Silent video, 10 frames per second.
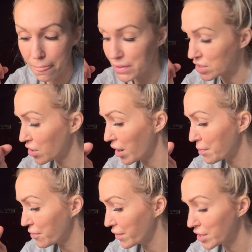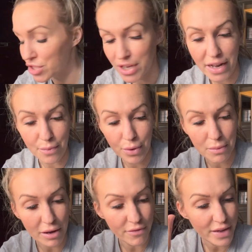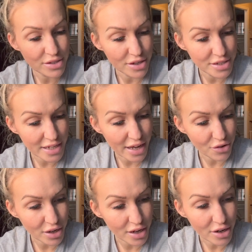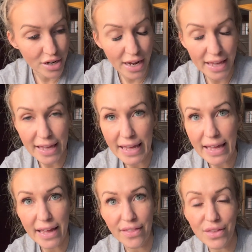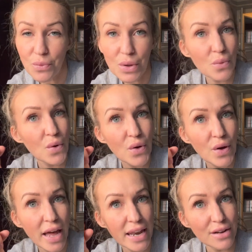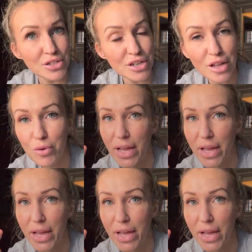so I'm going to finish kind of putting my face on together here, and then we will head out to Global